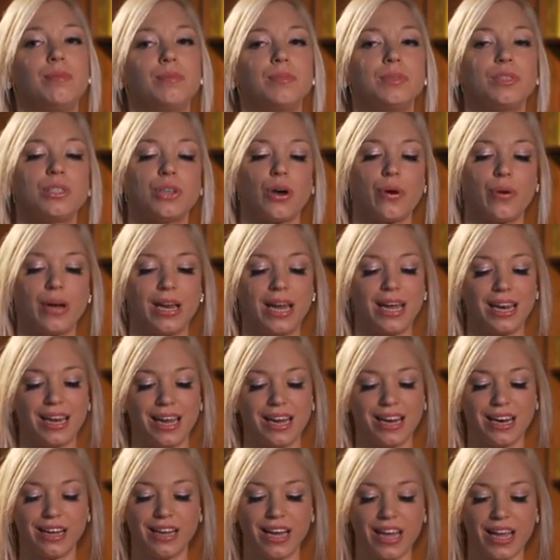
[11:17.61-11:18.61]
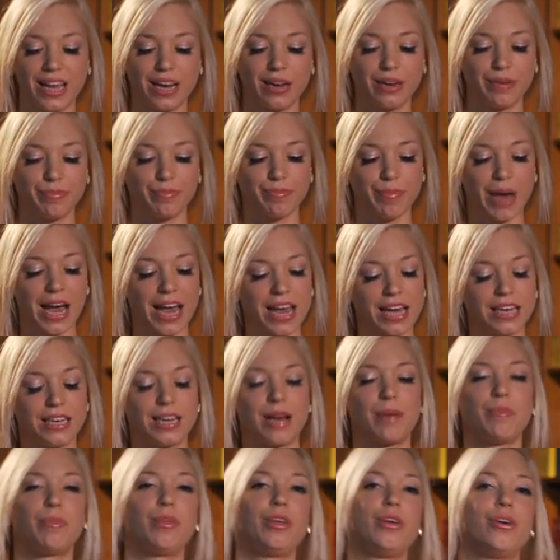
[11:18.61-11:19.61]
So it may end
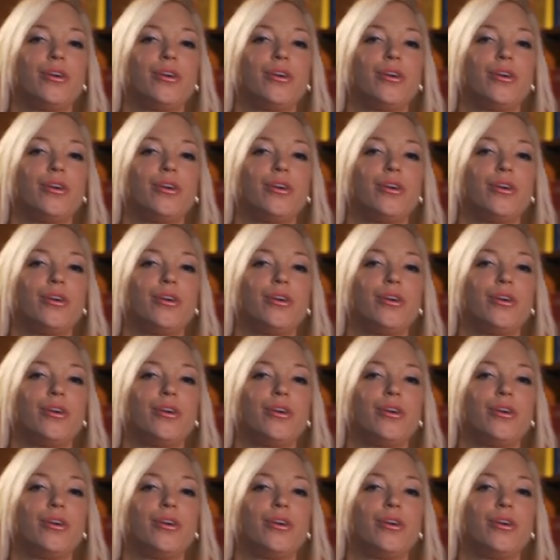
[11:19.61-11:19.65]
up that